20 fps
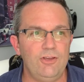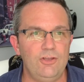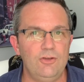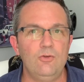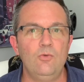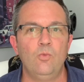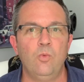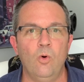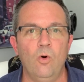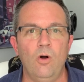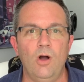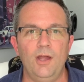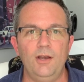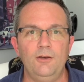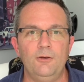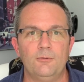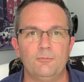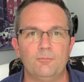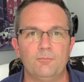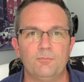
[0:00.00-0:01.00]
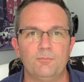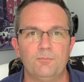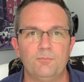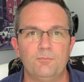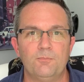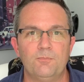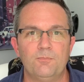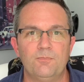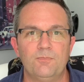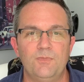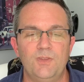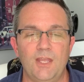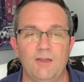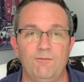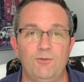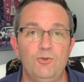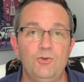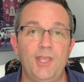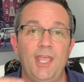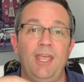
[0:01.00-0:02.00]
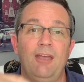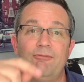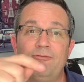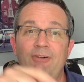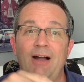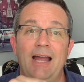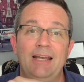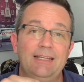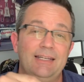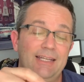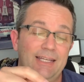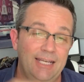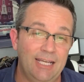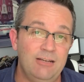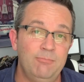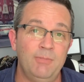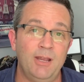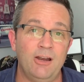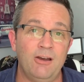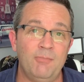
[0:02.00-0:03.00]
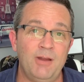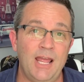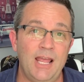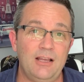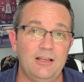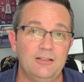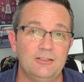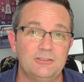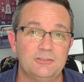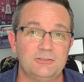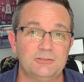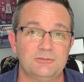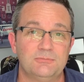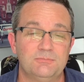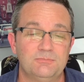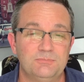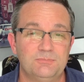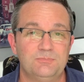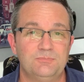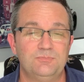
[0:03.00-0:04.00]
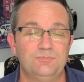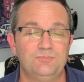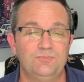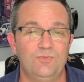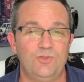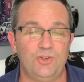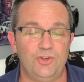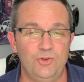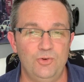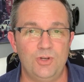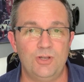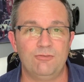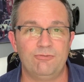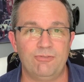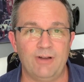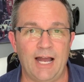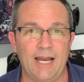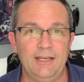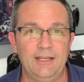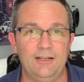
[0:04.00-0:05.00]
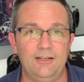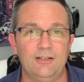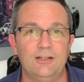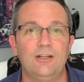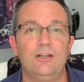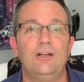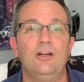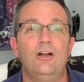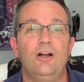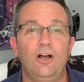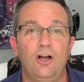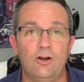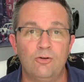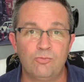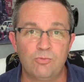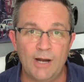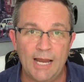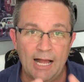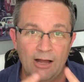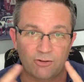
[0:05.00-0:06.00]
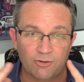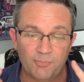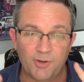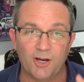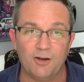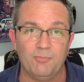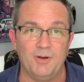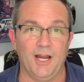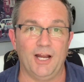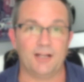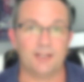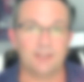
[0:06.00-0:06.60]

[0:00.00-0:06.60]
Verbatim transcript: you want, if you can't find it in Merrimack, you can find it around Merrimack.